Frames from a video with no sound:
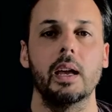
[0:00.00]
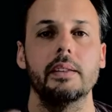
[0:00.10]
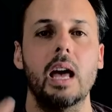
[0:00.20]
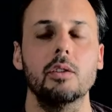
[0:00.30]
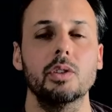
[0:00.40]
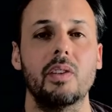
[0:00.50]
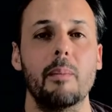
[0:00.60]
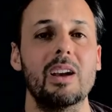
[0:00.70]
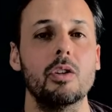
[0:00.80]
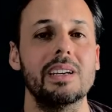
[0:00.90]
Now the
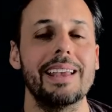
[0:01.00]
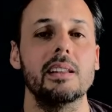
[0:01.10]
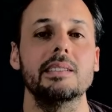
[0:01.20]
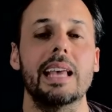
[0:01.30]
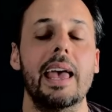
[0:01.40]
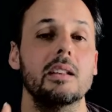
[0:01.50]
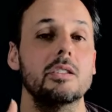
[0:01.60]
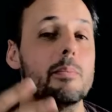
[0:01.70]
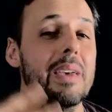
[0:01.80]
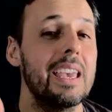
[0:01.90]
flamenco cadence and the
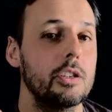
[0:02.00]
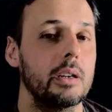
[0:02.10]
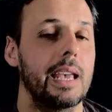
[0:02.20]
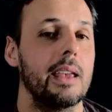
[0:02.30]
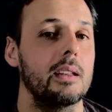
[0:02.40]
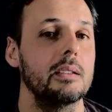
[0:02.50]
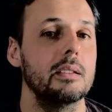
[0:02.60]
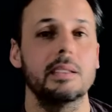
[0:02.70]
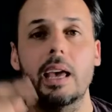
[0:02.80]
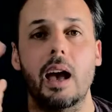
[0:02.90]
major cadence,
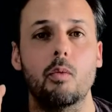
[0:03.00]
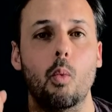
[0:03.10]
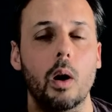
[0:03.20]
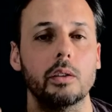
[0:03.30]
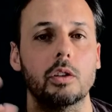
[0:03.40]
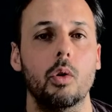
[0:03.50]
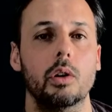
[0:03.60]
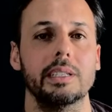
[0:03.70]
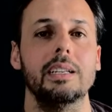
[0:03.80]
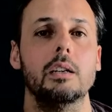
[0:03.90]
they have one chord
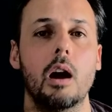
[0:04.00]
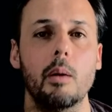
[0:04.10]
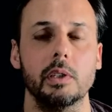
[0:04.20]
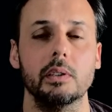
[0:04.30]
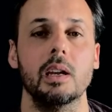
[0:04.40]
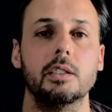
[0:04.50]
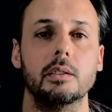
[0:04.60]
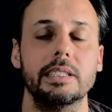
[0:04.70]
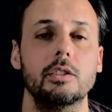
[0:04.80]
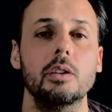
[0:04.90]
in common. The
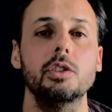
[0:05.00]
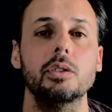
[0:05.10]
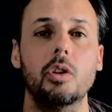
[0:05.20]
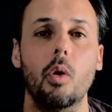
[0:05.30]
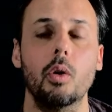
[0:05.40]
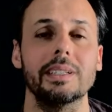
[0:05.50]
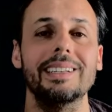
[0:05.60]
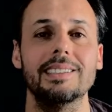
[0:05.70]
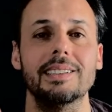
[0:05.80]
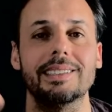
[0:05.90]
resolution chord
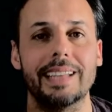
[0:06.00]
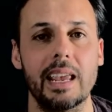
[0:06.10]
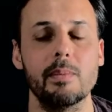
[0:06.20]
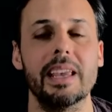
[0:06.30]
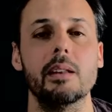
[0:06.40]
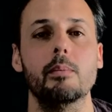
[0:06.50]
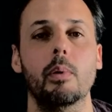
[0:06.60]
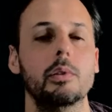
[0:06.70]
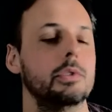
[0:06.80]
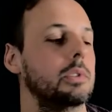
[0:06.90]
is the same in both